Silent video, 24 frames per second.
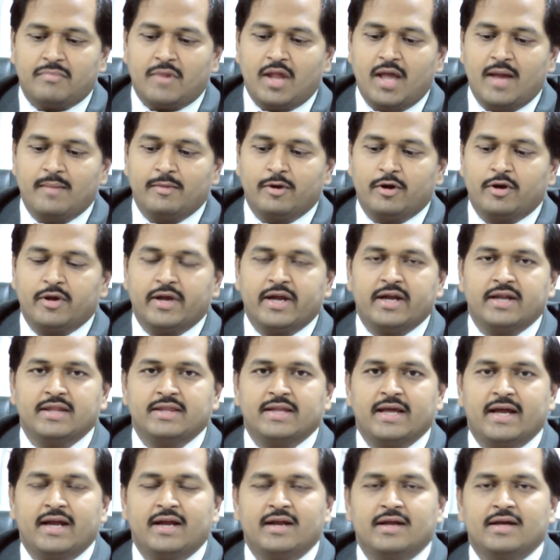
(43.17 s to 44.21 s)
I am going to get in
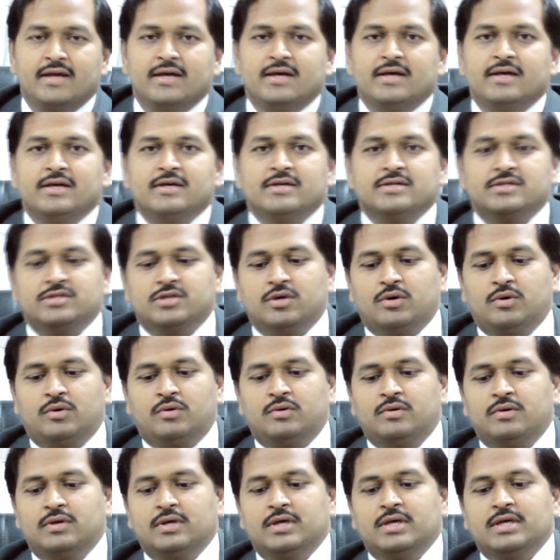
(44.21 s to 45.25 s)
that.
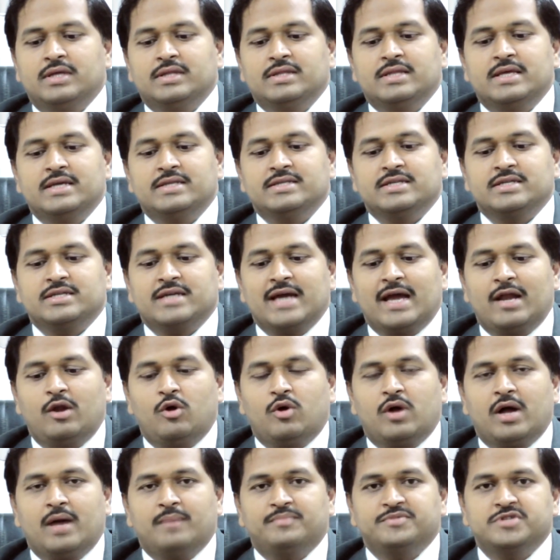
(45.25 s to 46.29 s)
So there is a shallow
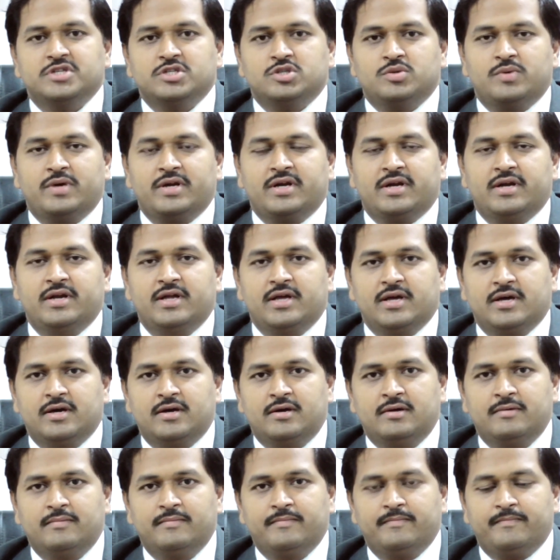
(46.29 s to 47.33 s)
cup situated
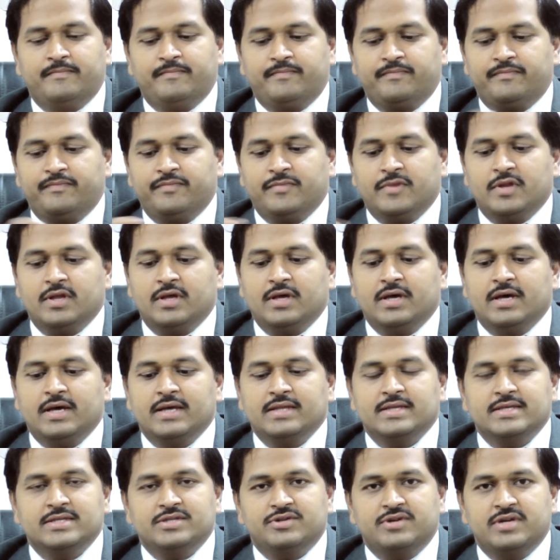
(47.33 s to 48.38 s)
here
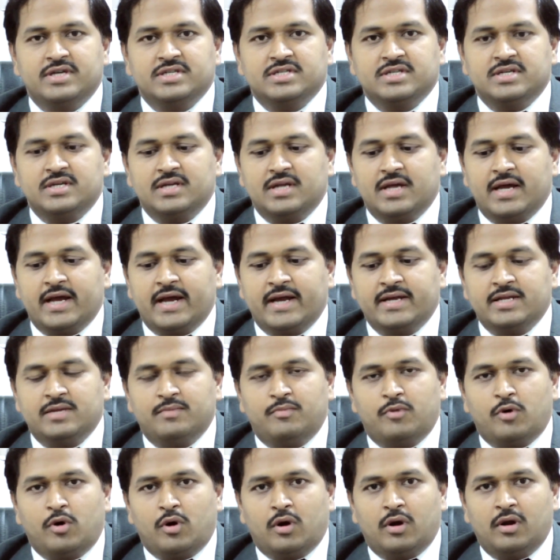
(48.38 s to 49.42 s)
in this region and the
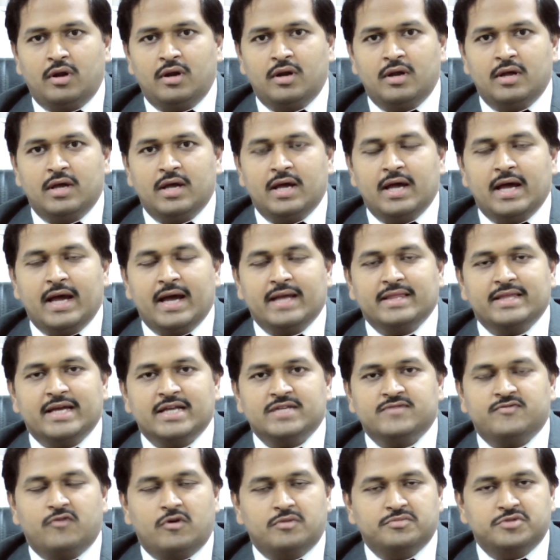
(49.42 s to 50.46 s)
ball, and
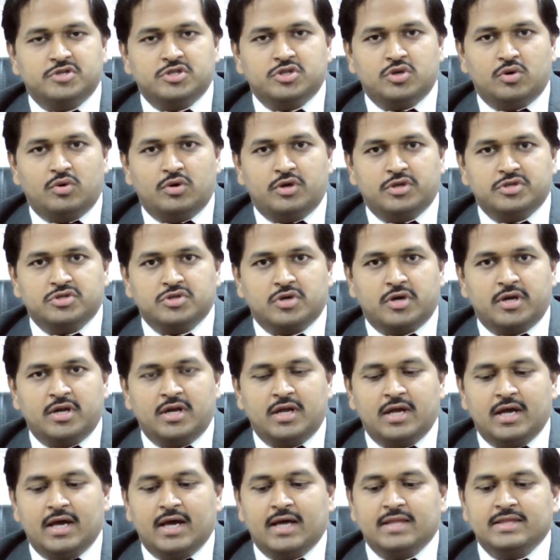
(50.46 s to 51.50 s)
that forms the shoulder joint,
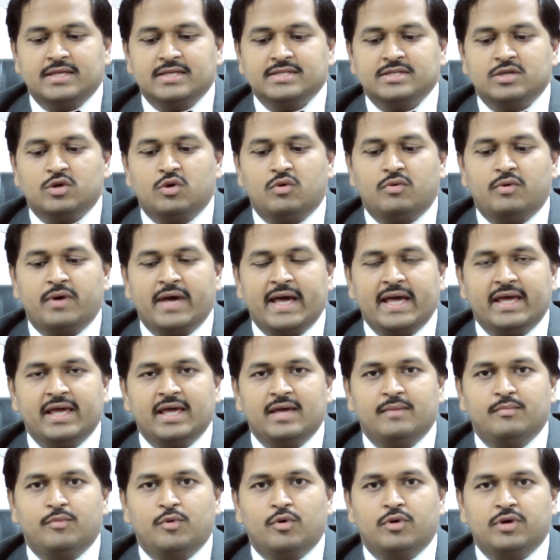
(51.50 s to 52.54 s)
and there is an
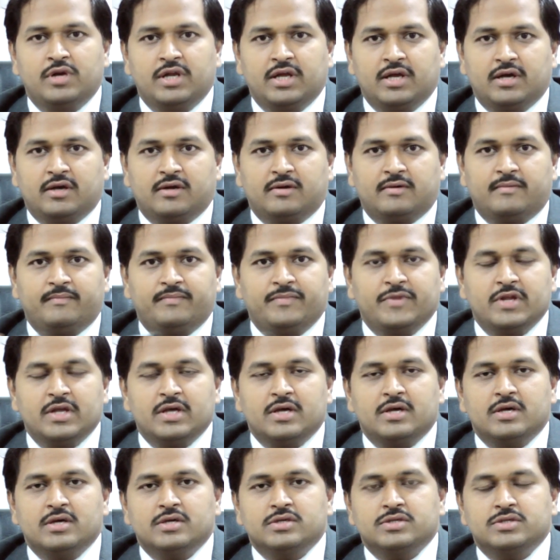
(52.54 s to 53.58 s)
overhanging bone here.
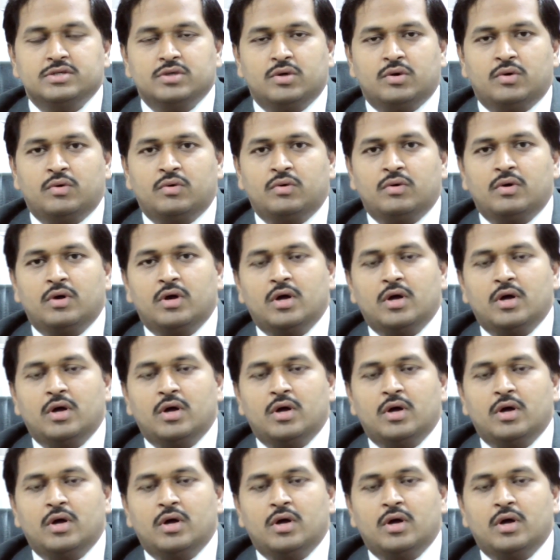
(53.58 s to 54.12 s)
So